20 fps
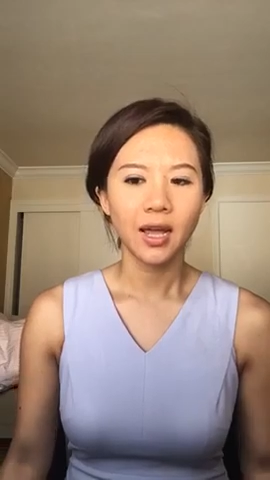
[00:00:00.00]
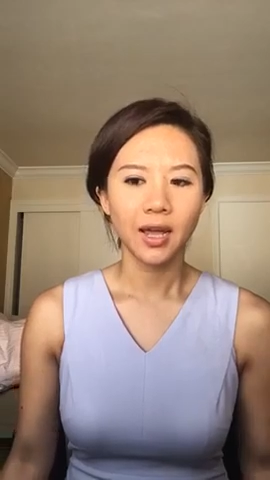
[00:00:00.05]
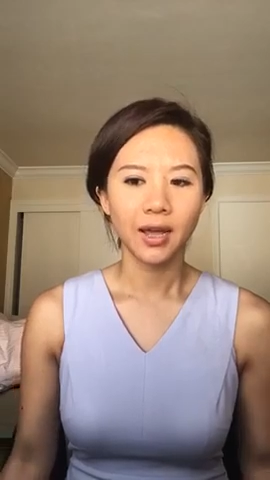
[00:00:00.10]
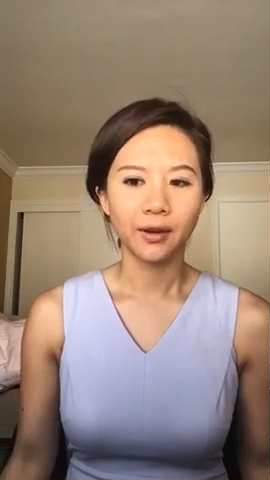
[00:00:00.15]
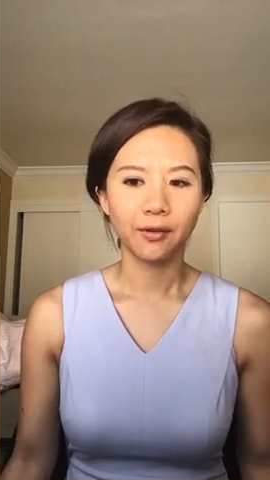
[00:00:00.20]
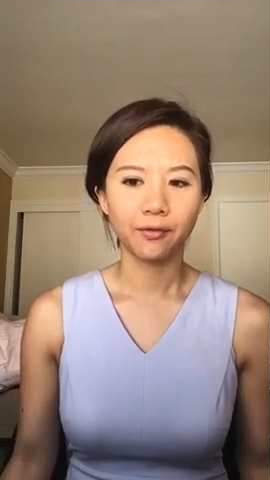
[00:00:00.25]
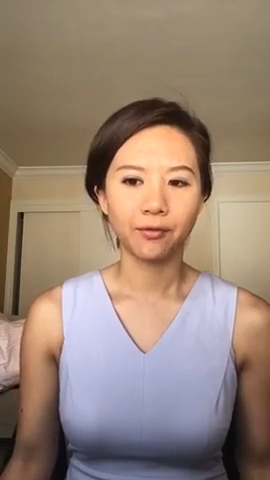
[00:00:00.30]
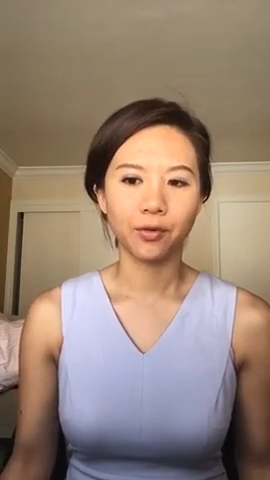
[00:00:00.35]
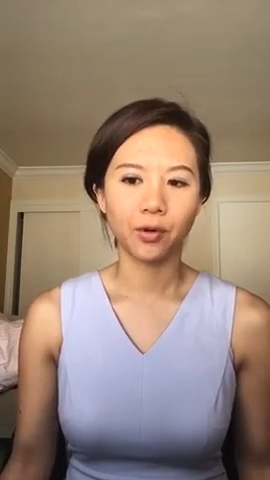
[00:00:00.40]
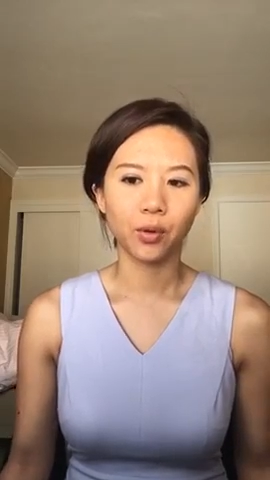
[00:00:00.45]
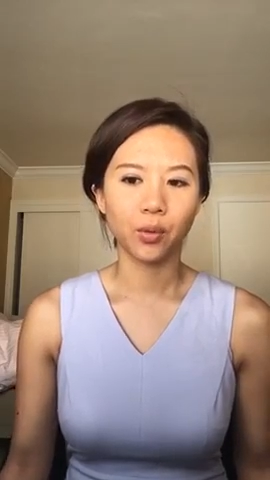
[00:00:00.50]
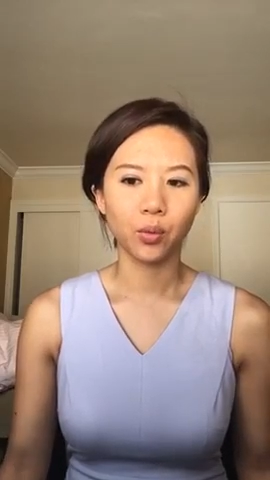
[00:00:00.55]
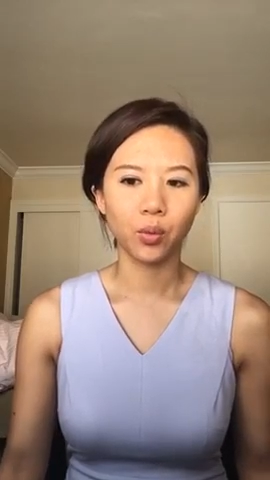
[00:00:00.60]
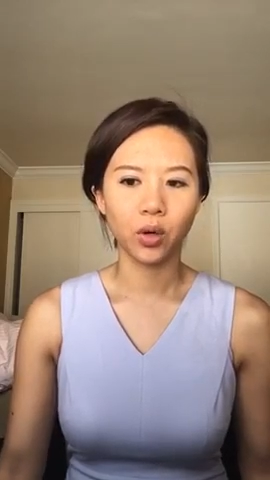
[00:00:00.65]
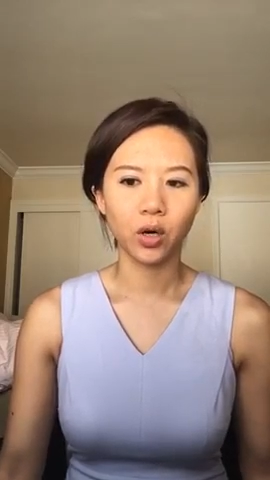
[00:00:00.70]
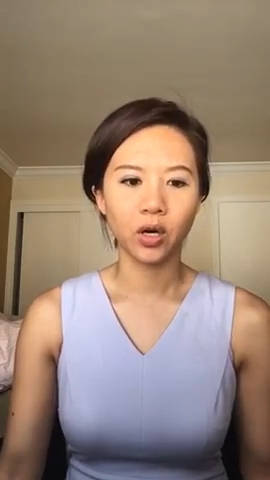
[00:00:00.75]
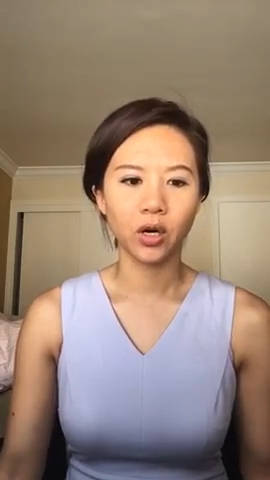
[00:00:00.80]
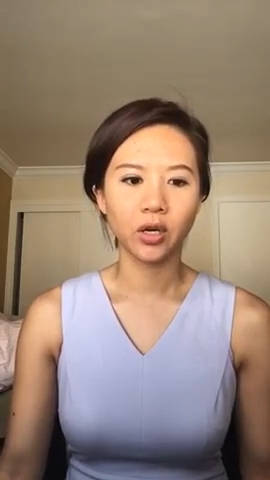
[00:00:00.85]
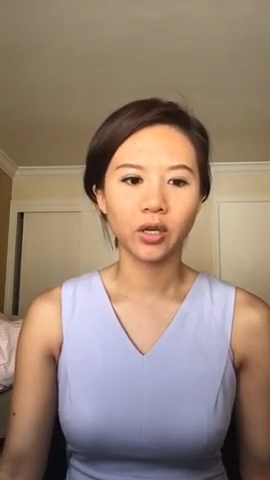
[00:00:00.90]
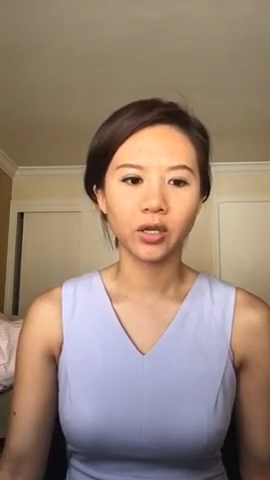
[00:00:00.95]
and for
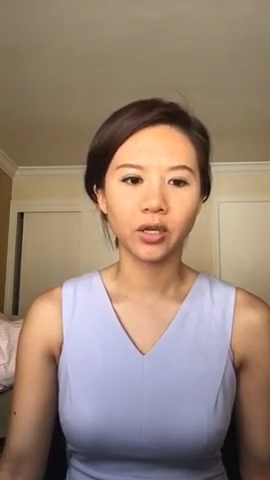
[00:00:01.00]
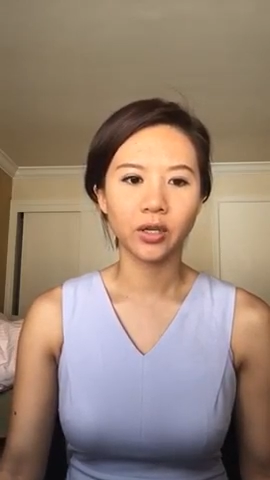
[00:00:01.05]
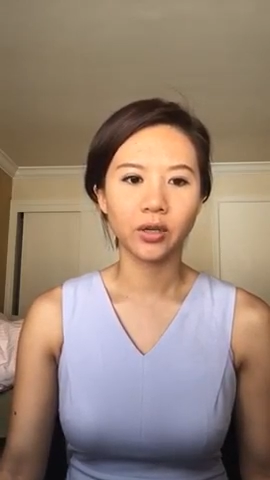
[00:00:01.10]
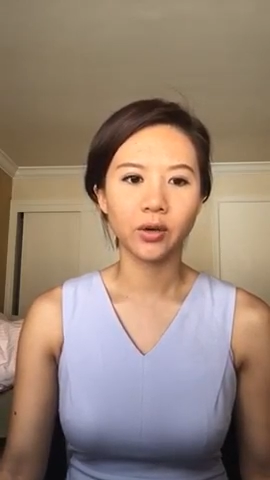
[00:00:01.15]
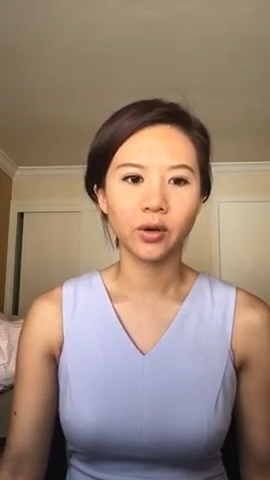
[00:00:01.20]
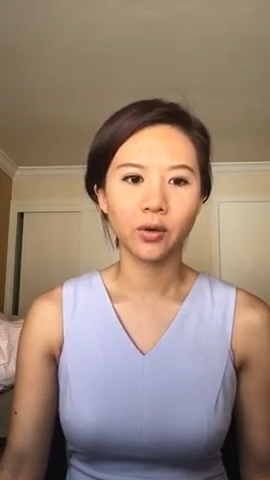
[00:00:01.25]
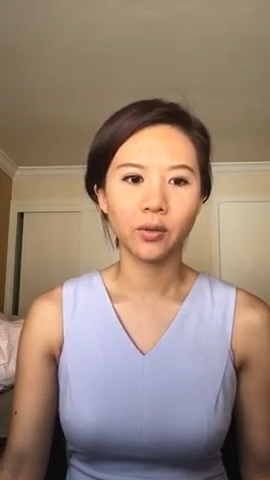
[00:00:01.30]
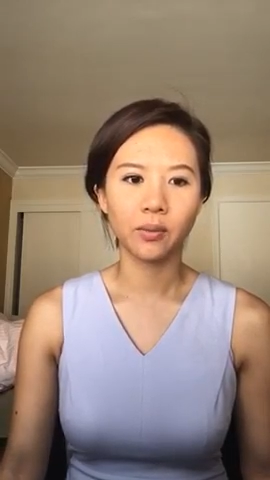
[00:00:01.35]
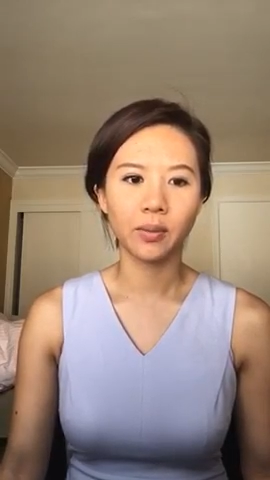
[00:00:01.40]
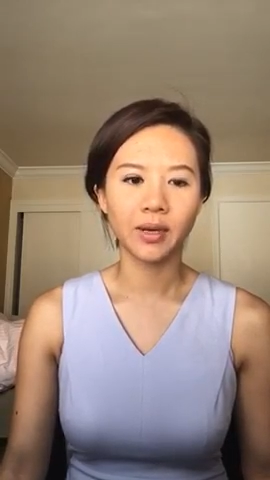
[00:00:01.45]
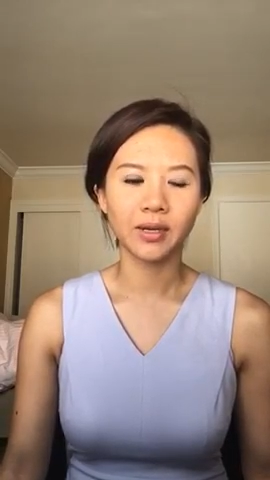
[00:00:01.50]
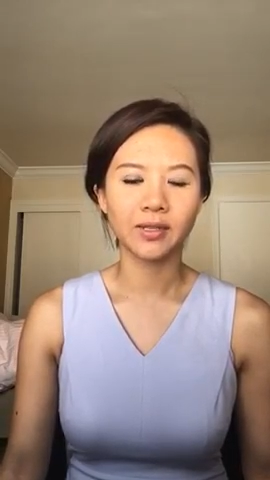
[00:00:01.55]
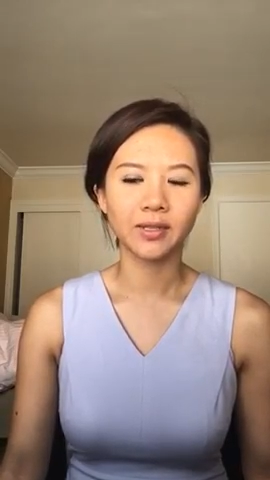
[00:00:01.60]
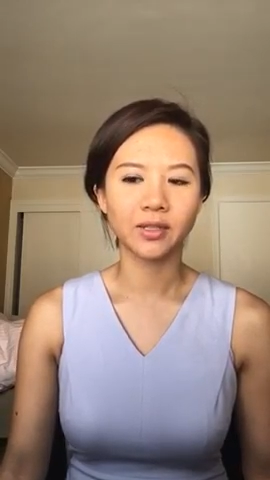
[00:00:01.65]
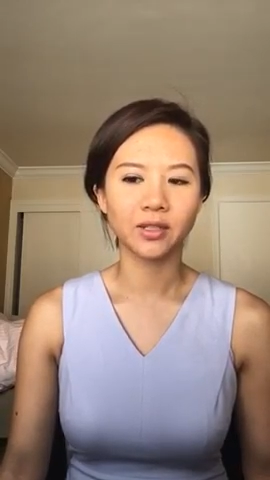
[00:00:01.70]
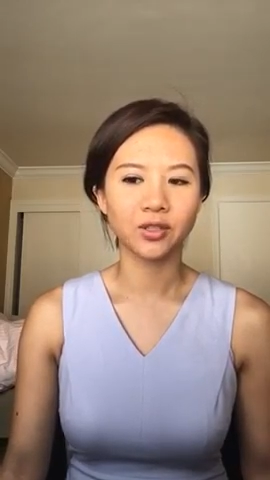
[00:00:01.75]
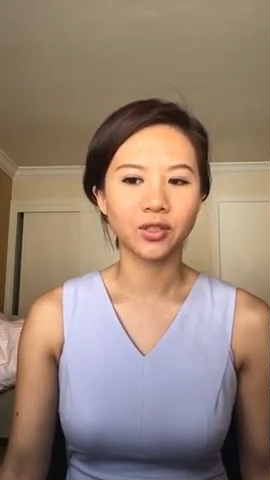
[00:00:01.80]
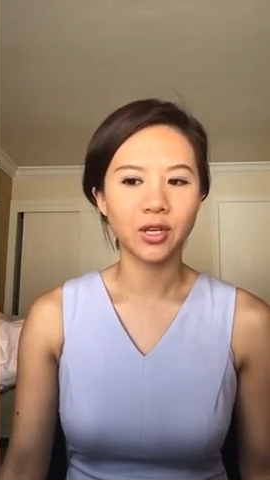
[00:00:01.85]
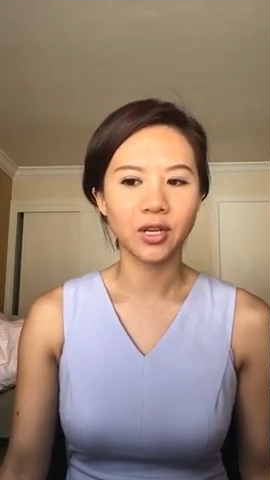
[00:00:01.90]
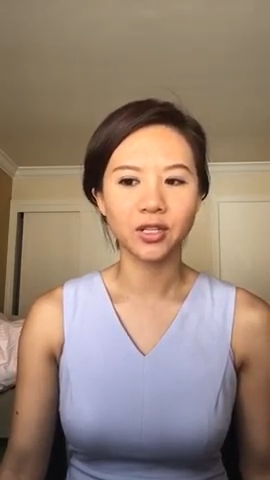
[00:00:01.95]
work you know my
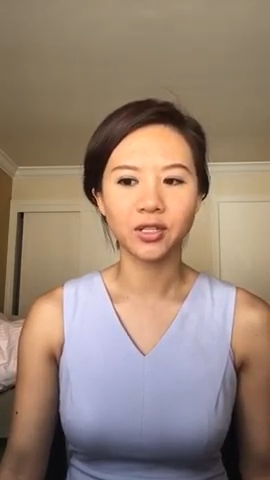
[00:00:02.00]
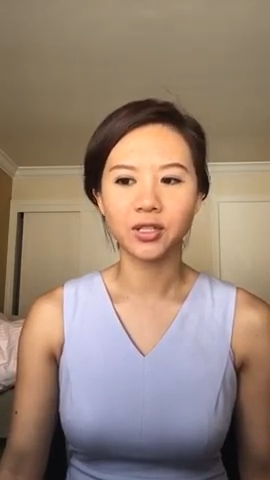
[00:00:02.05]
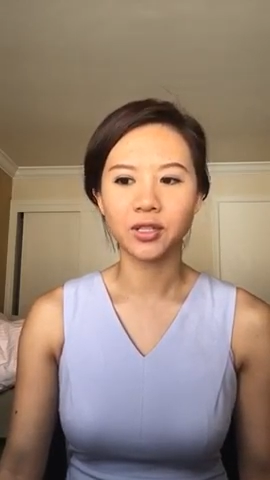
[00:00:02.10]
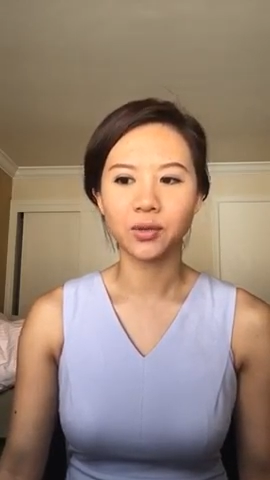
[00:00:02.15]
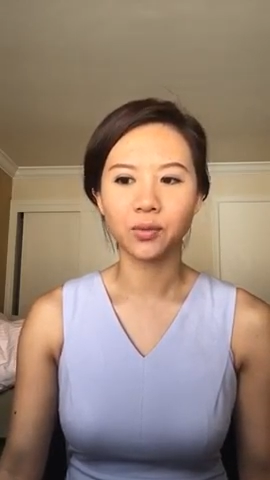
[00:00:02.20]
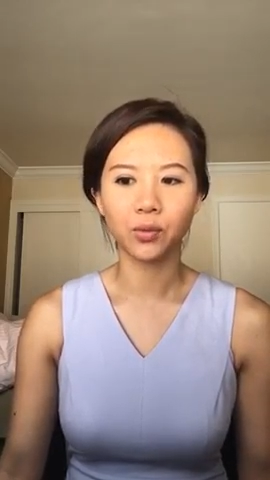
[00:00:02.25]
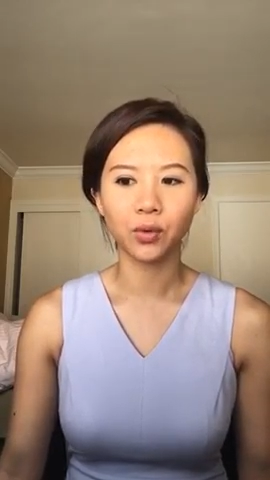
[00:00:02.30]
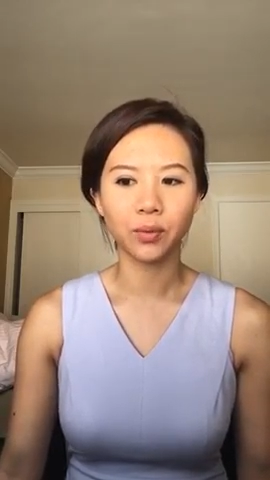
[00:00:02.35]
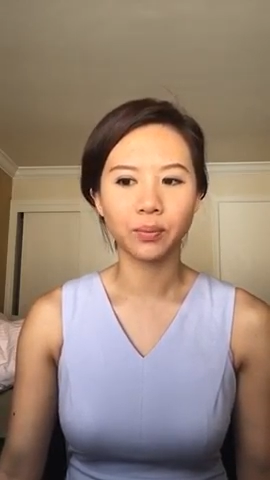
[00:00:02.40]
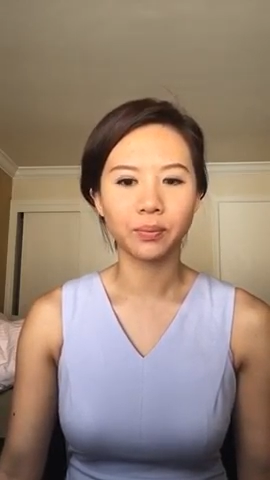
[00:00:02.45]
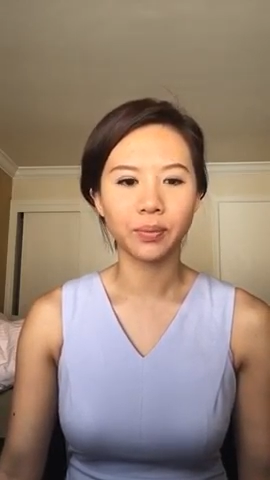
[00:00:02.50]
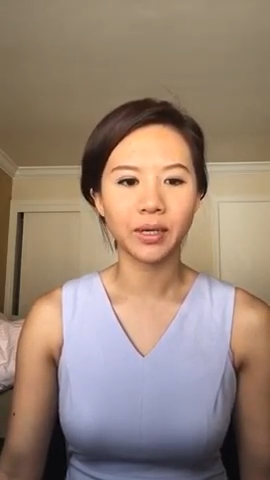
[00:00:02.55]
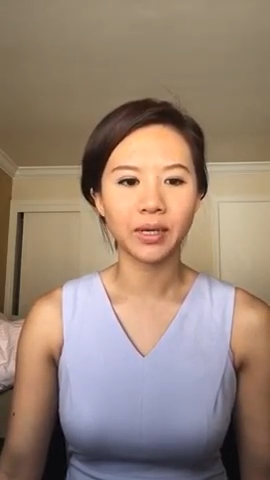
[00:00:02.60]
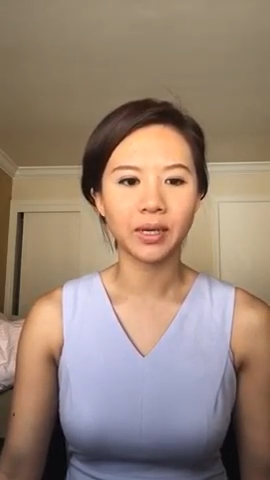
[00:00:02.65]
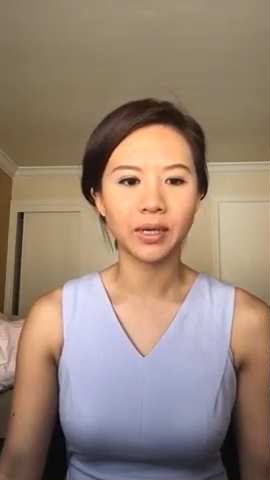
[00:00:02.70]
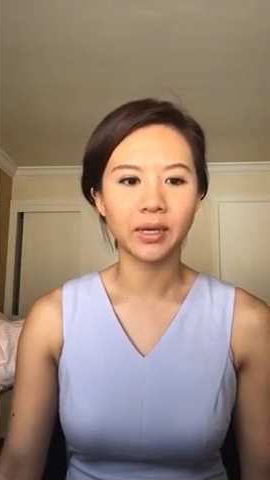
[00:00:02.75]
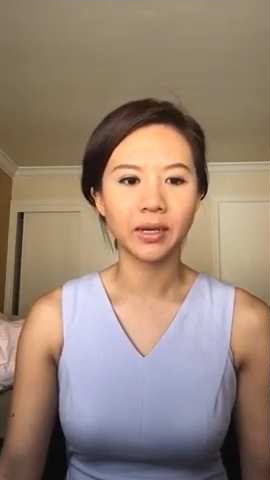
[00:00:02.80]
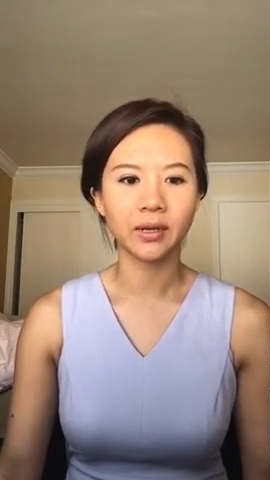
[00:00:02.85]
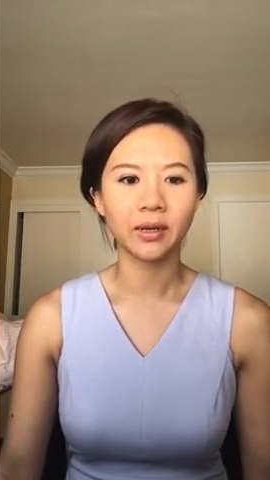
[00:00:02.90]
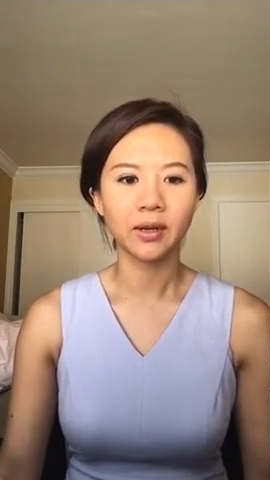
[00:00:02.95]
suggestion would
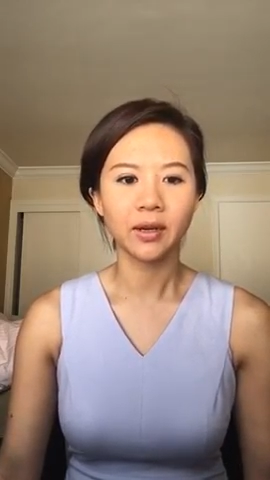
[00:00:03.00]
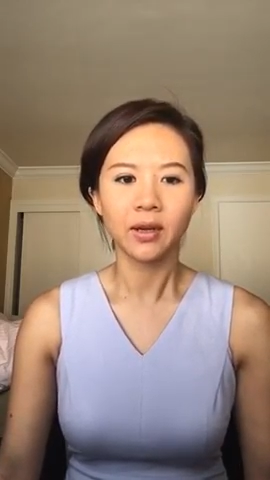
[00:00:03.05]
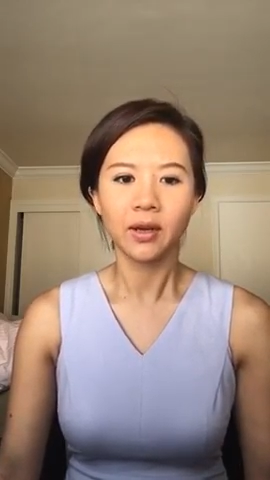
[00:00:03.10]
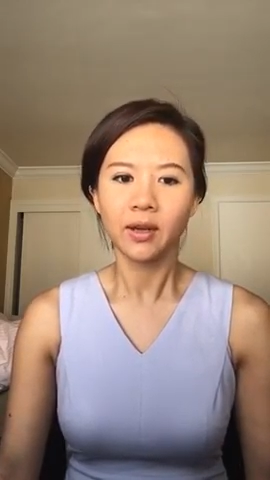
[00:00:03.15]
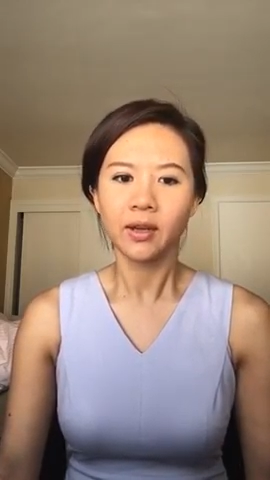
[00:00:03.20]
be